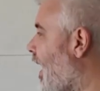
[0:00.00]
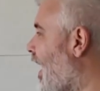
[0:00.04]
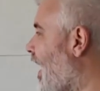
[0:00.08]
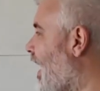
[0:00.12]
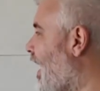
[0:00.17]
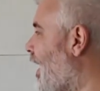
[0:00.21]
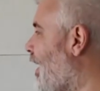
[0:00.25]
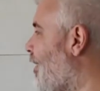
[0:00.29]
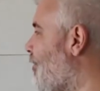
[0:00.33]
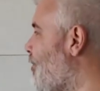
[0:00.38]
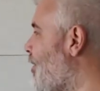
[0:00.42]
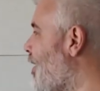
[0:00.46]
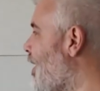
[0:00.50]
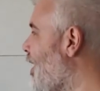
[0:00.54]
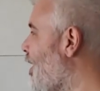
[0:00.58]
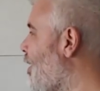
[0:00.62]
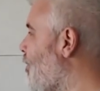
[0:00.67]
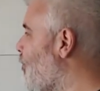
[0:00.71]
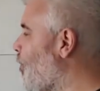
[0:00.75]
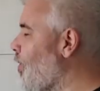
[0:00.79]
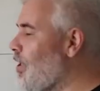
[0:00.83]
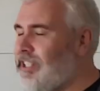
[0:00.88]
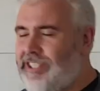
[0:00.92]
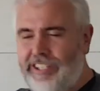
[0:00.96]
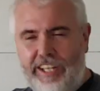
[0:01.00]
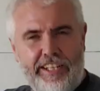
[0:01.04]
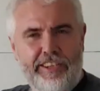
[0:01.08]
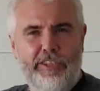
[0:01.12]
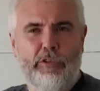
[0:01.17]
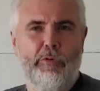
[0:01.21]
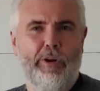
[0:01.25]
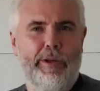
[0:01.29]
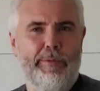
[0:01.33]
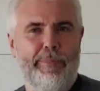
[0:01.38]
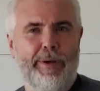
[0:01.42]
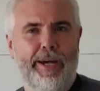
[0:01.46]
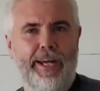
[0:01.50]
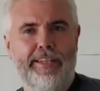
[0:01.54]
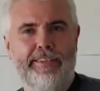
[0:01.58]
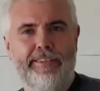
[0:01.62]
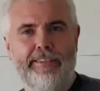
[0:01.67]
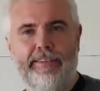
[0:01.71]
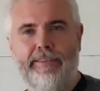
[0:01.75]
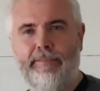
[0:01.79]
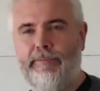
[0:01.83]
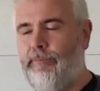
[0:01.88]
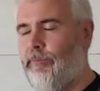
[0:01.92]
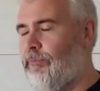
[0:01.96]
um, but it's not the right
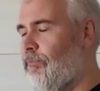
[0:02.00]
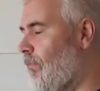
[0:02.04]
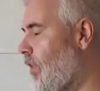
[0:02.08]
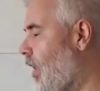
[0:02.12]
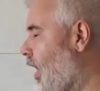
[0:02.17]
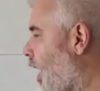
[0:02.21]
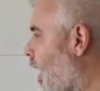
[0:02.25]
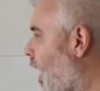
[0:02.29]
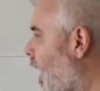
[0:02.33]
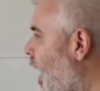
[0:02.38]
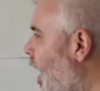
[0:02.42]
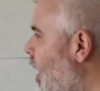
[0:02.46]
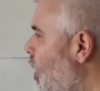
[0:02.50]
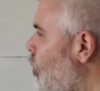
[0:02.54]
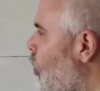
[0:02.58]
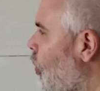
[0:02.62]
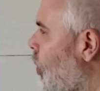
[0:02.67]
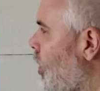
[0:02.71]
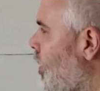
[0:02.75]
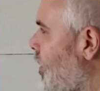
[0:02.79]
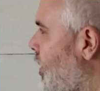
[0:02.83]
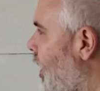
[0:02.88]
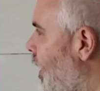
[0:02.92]
path. Another